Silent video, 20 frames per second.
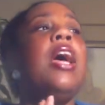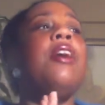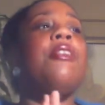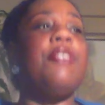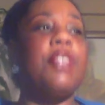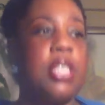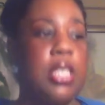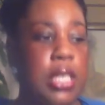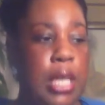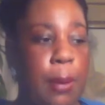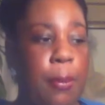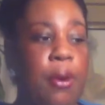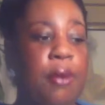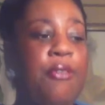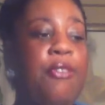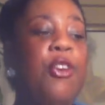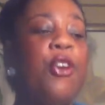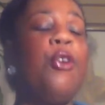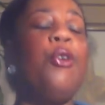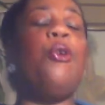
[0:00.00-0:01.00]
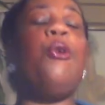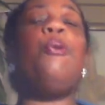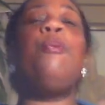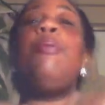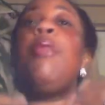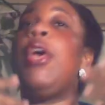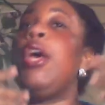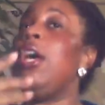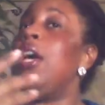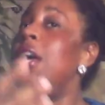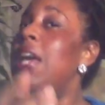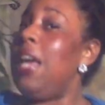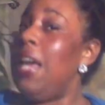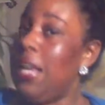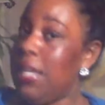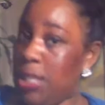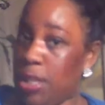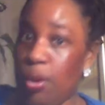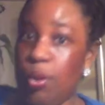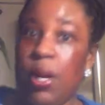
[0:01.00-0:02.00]
For some of you,
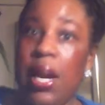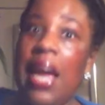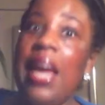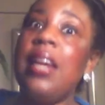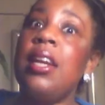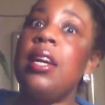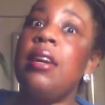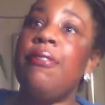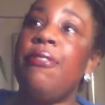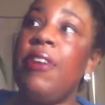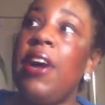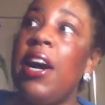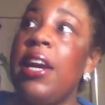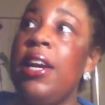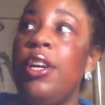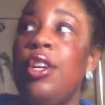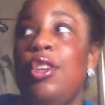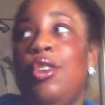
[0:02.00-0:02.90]
it's okay to get fired.